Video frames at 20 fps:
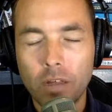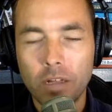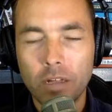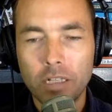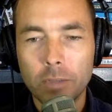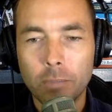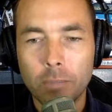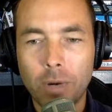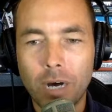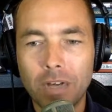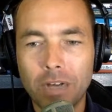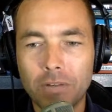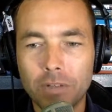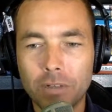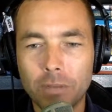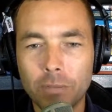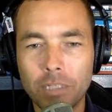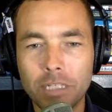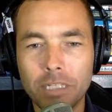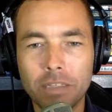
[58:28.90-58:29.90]
It's
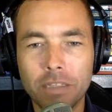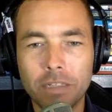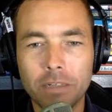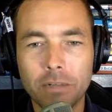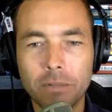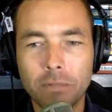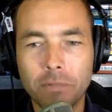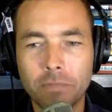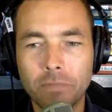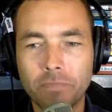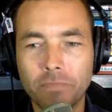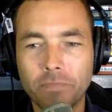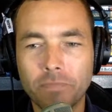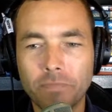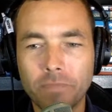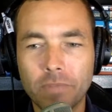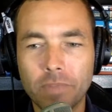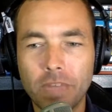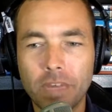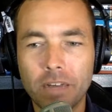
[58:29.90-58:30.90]
bothering me, though,
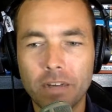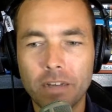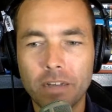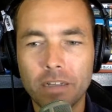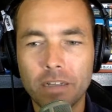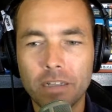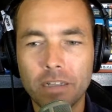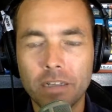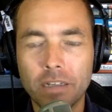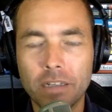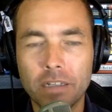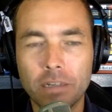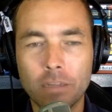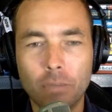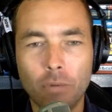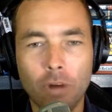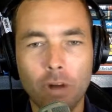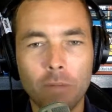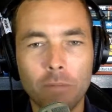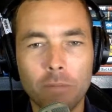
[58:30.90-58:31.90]
that it's a
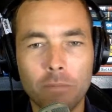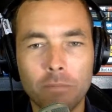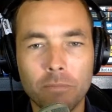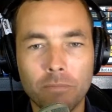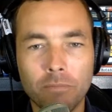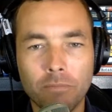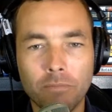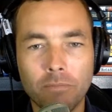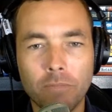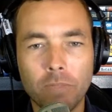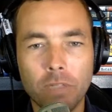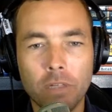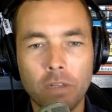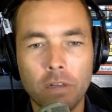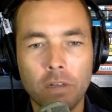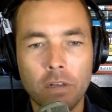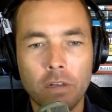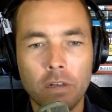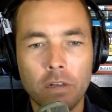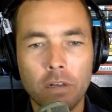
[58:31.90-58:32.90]
problem.
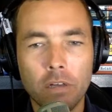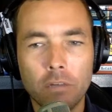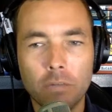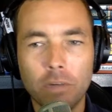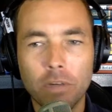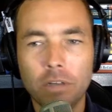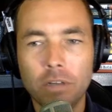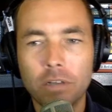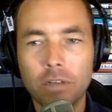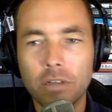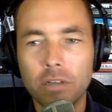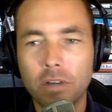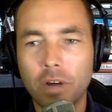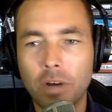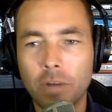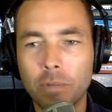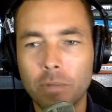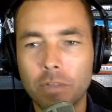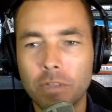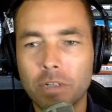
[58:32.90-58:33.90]
Because we had a good
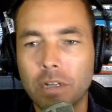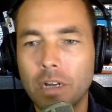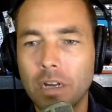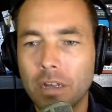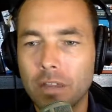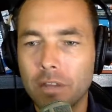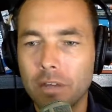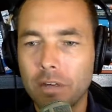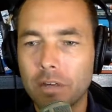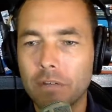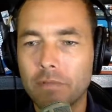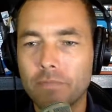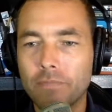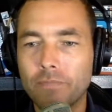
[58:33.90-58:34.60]
topic today, I thought.